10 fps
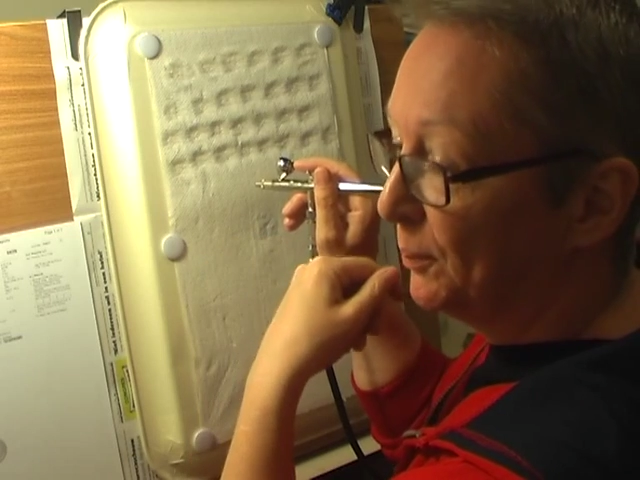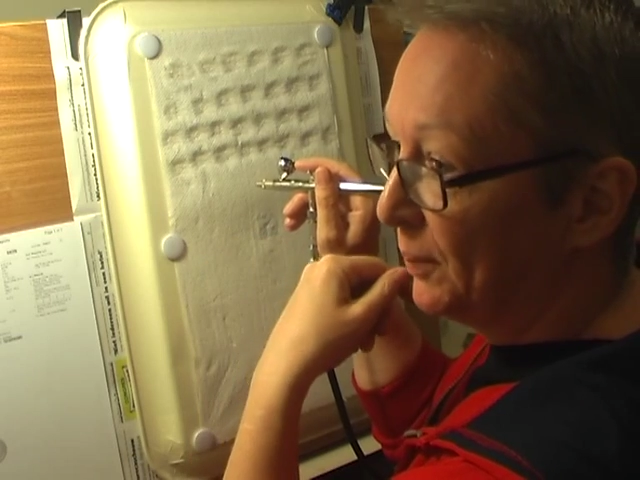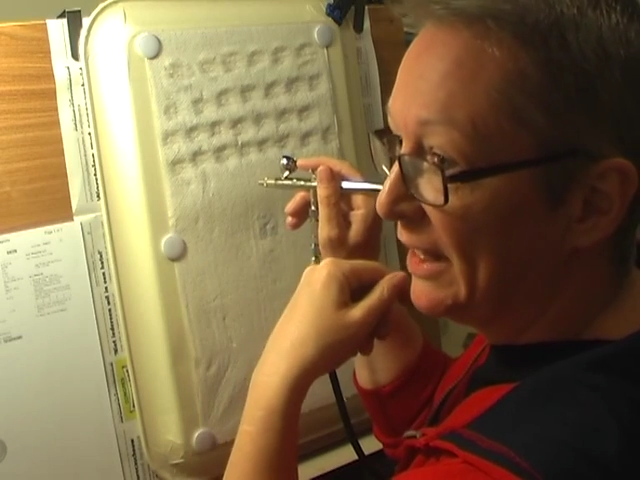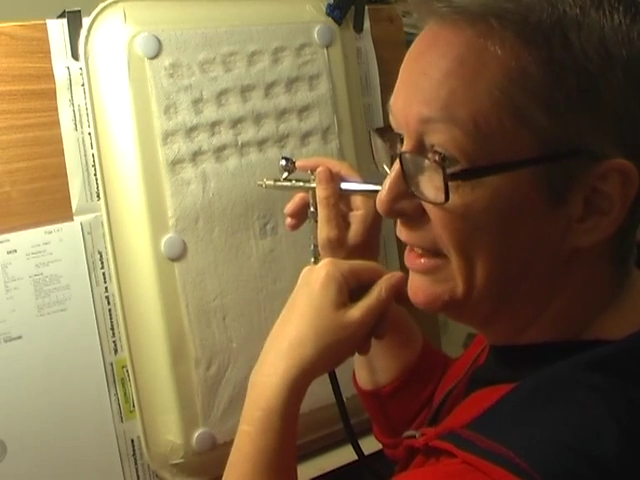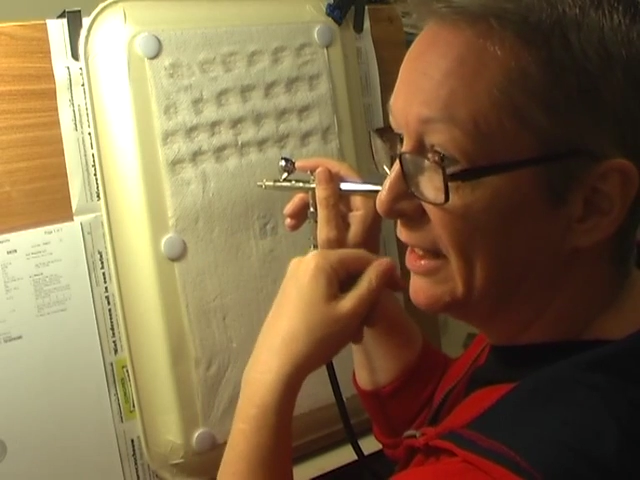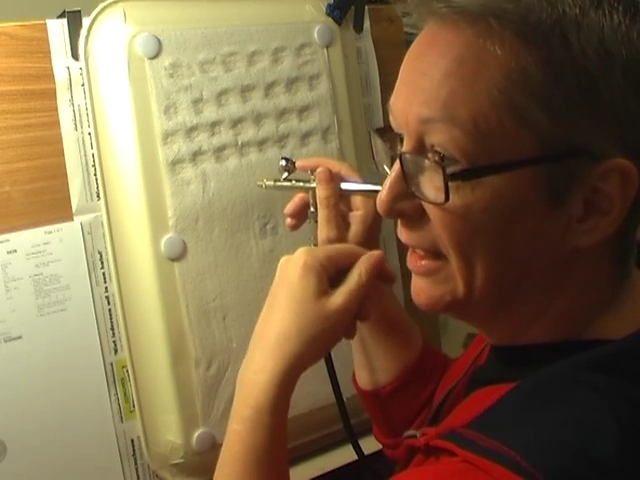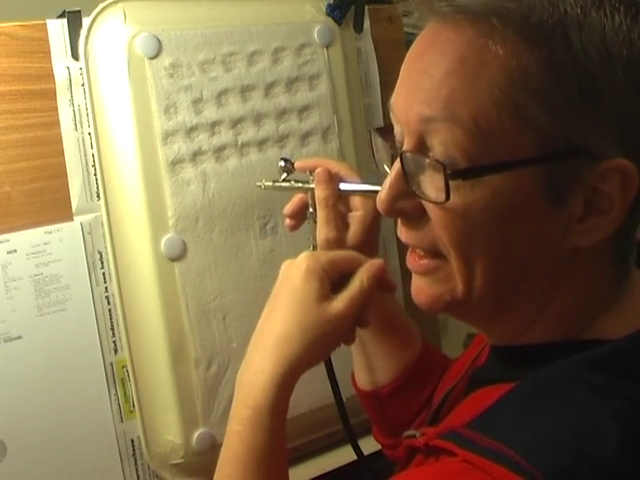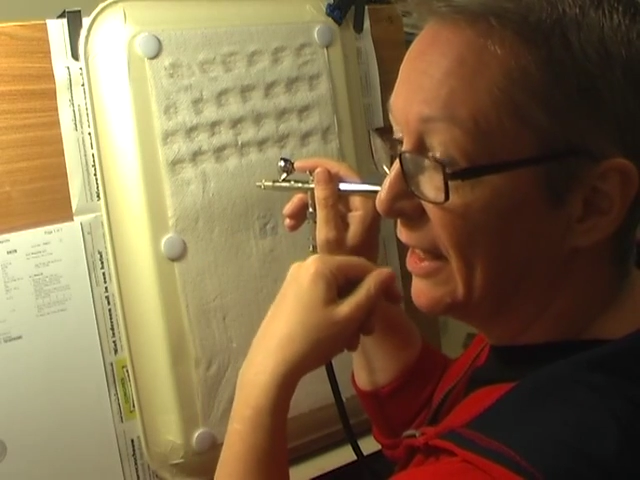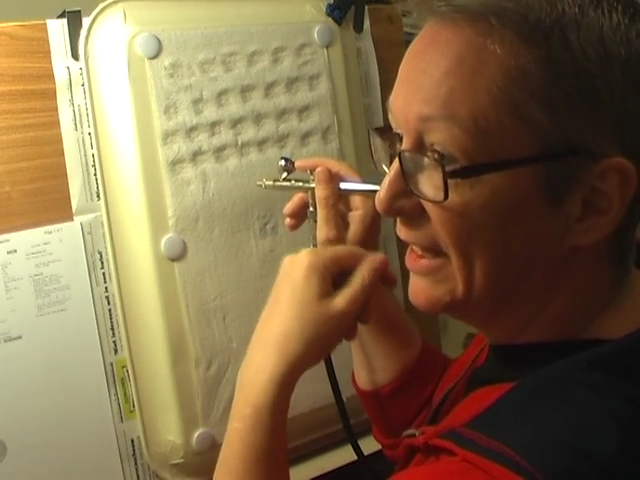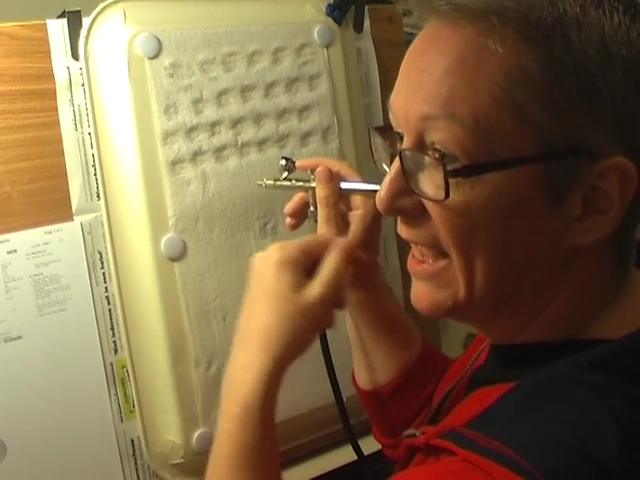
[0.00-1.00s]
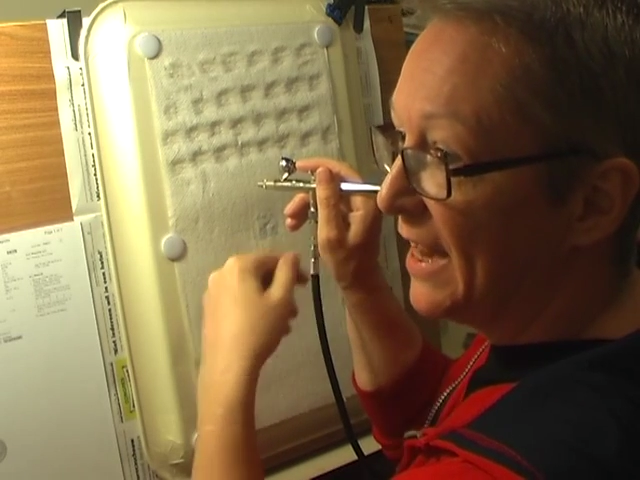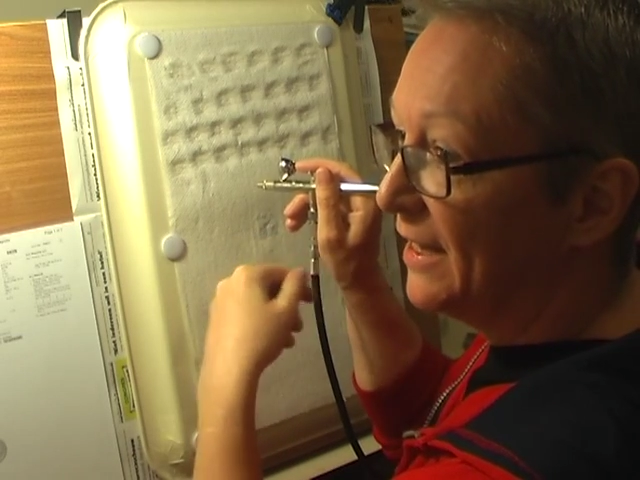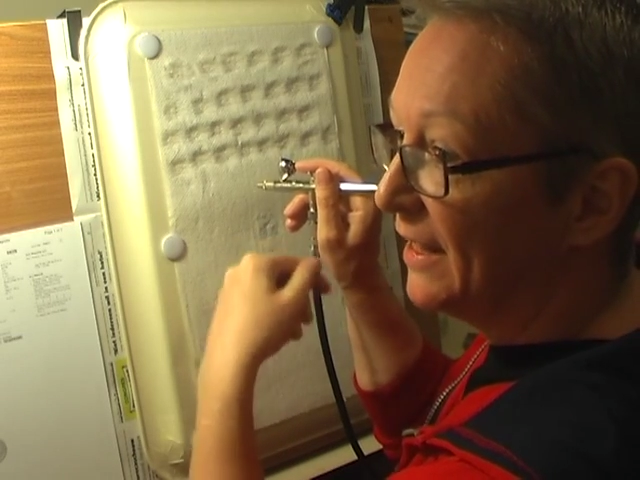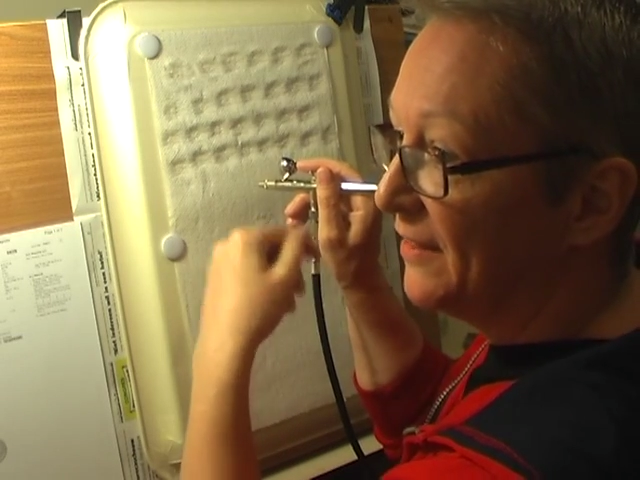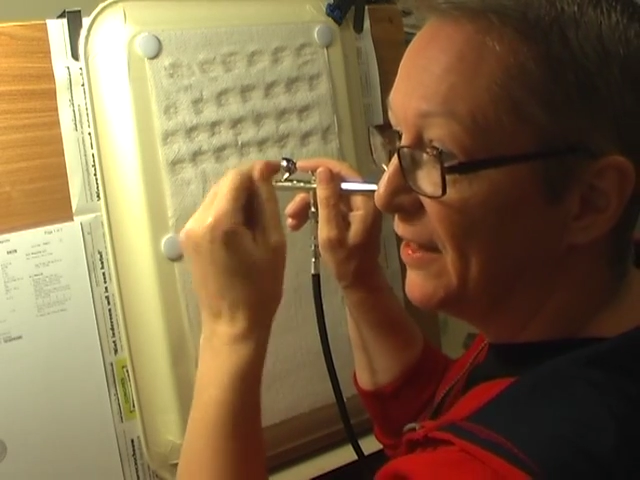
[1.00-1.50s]
paint
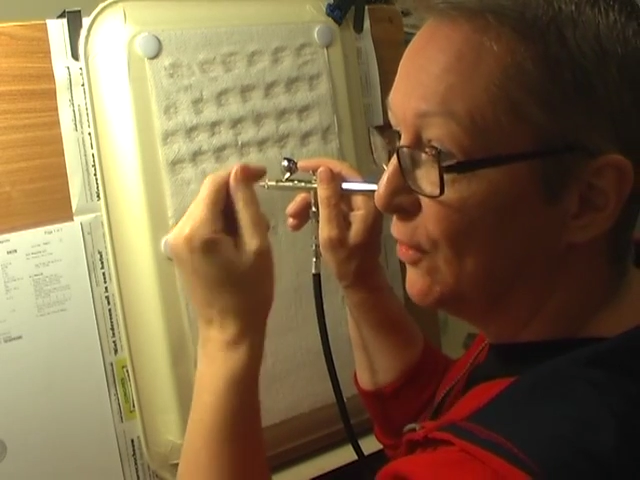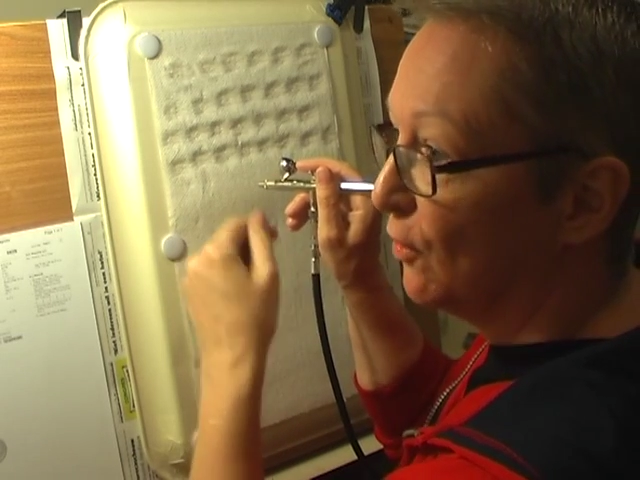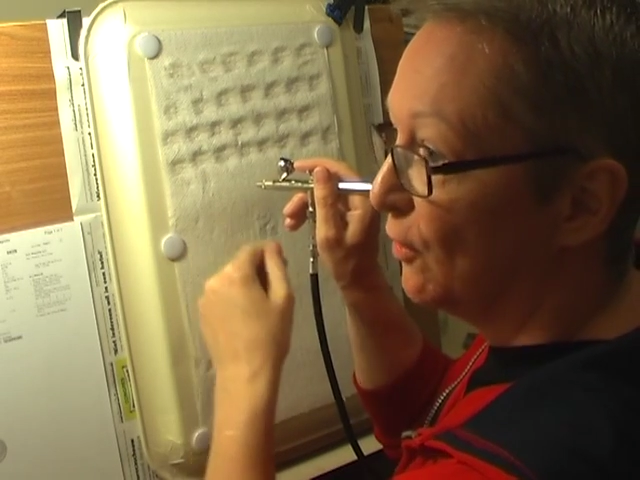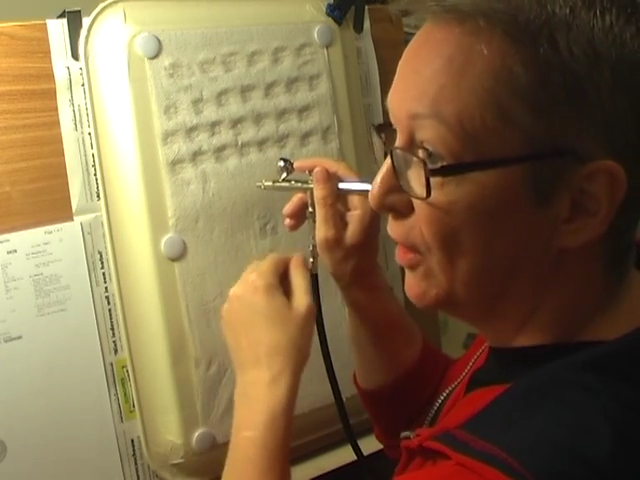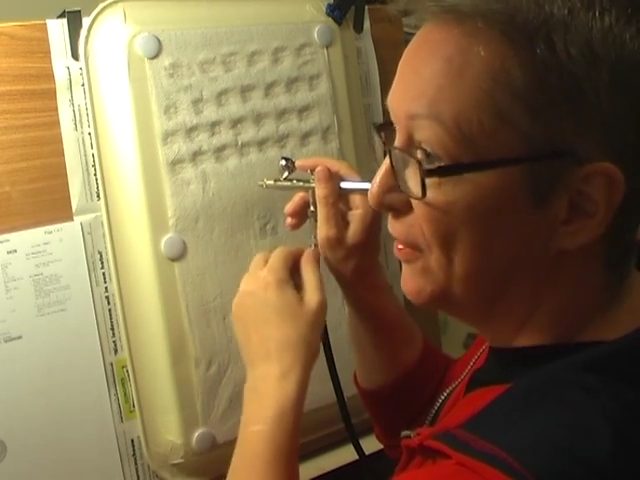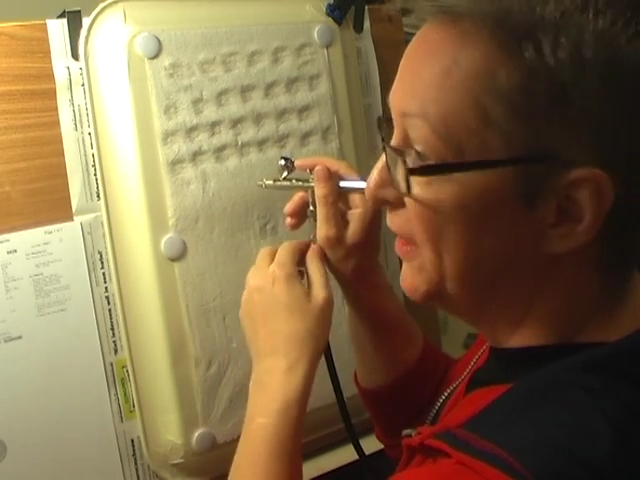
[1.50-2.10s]
again, and then off, and